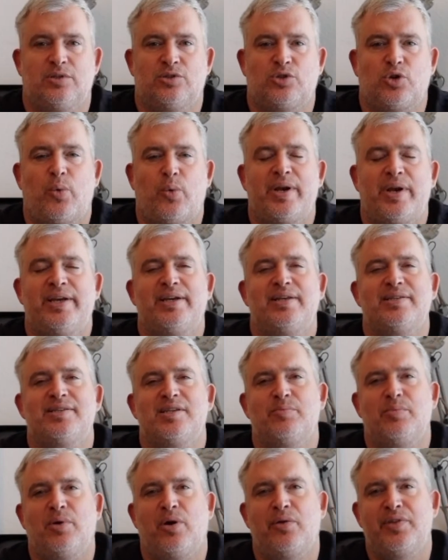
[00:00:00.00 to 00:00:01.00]
when it is
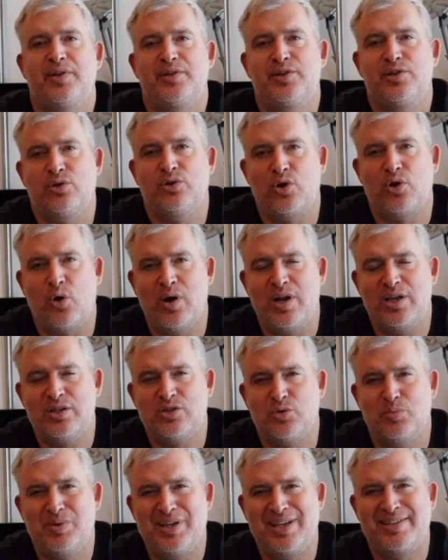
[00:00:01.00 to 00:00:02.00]
about that your goal has
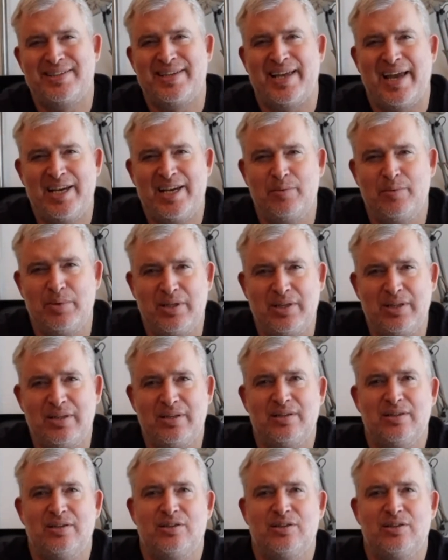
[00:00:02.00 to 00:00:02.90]
to be attainable,